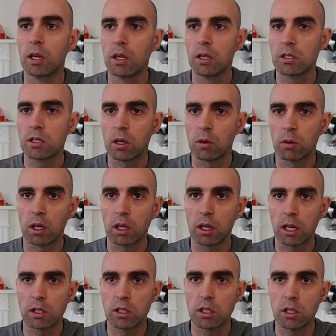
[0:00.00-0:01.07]
So we're going to
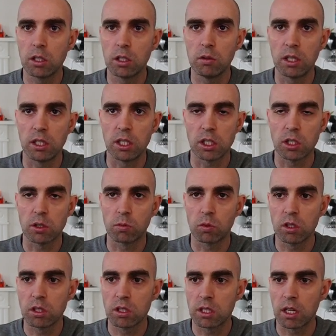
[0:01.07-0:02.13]
get 2 addition ones.